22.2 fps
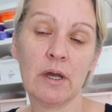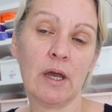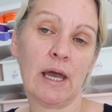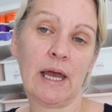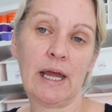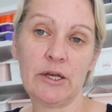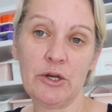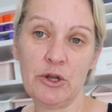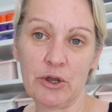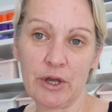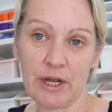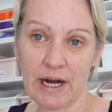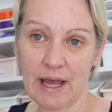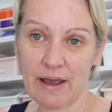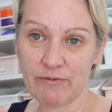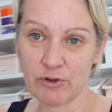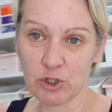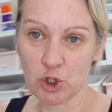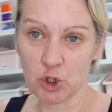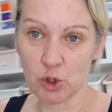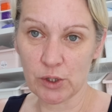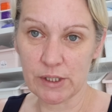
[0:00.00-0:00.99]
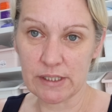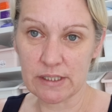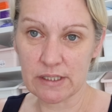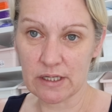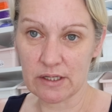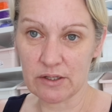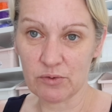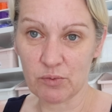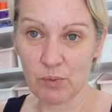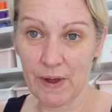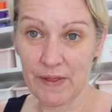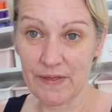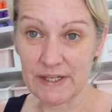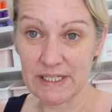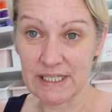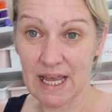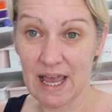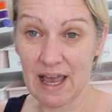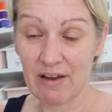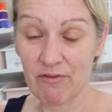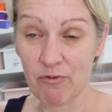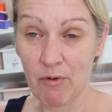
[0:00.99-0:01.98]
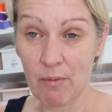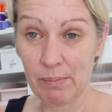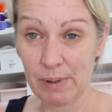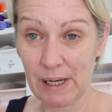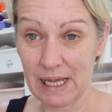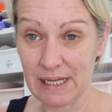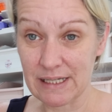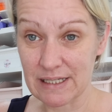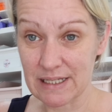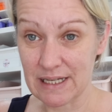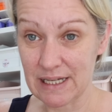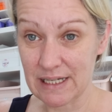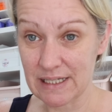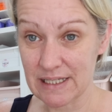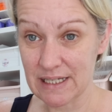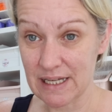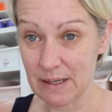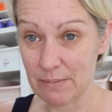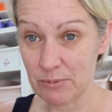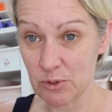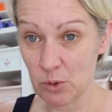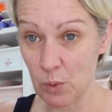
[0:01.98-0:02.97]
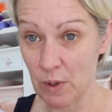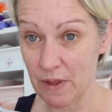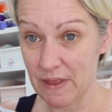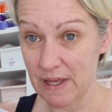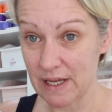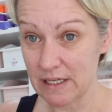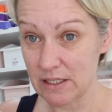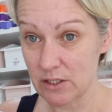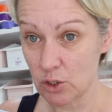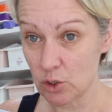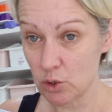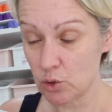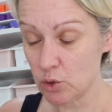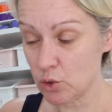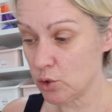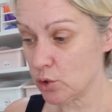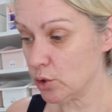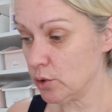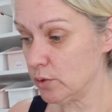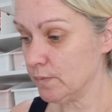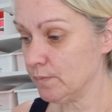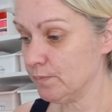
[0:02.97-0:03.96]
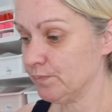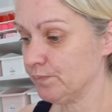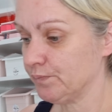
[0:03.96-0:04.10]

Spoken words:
and you can have a choice as whether to have plastic tips with it too.